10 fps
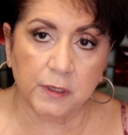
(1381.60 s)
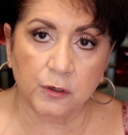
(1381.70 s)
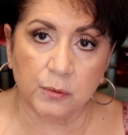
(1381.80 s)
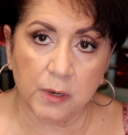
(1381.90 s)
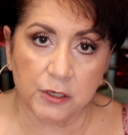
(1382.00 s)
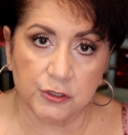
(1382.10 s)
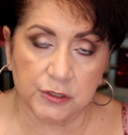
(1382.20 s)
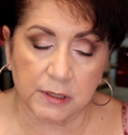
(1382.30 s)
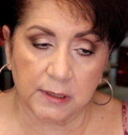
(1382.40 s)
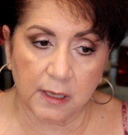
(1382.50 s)
the
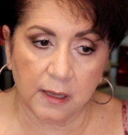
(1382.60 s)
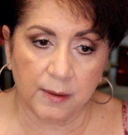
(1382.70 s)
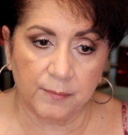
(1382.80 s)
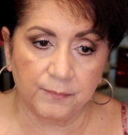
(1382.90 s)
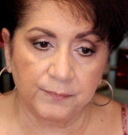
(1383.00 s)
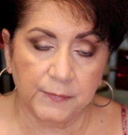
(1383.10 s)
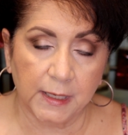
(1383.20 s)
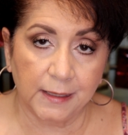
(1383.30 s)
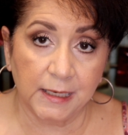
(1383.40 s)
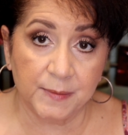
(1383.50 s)
Crushed
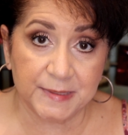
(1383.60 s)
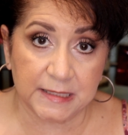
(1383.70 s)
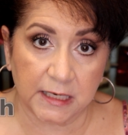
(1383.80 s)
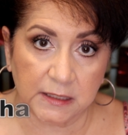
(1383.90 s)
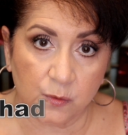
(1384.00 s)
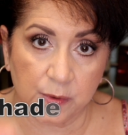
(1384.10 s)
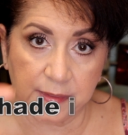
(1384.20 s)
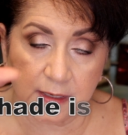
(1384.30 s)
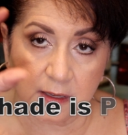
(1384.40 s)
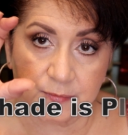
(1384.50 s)
lipstick, the one
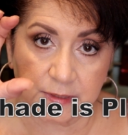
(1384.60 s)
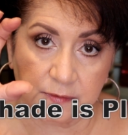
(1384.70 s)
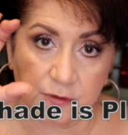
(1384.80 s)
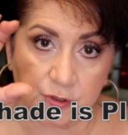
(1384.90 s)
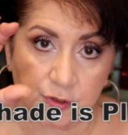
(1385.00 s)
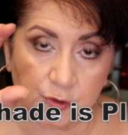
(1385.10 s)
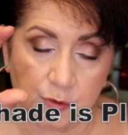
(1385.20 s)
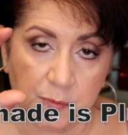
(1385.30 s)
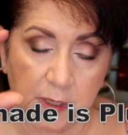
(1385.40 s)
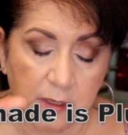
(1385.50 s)
that comes in the
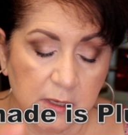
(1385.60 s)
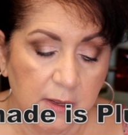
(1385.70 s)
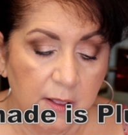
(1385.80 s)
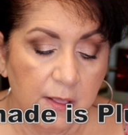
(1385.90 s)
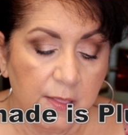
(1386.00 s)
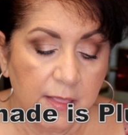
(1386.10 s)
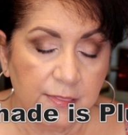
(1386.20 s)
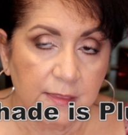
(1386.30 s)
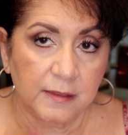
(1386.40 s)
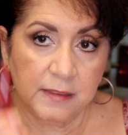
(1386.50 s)
tube.
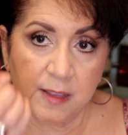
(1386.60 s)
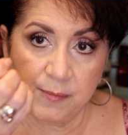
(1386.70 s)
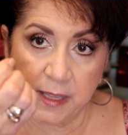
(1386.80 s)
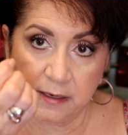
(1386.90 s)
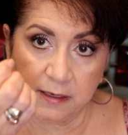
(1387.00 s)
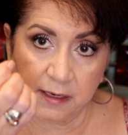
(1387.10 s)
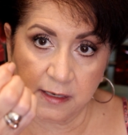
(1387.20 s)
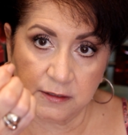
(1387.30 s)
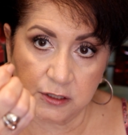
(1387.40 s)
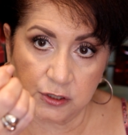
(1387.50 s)
They made it
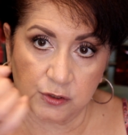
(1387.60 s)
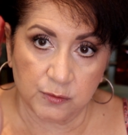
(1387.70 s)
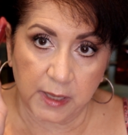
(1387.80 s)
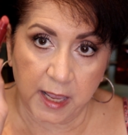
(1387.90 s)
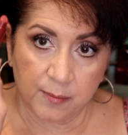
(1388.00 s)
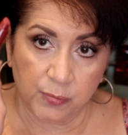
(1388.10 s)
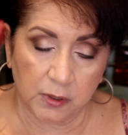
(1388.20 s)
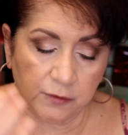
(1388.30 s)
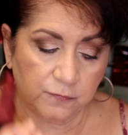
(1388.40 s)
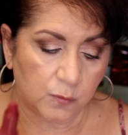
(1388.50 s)
into a
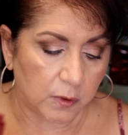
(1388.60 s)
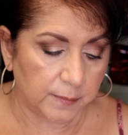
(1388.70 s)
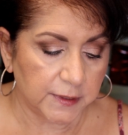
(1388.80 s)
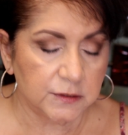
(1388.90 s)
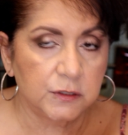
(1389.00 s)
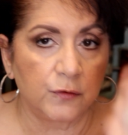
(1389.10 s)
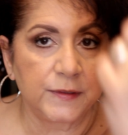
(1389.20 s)
bullet form. So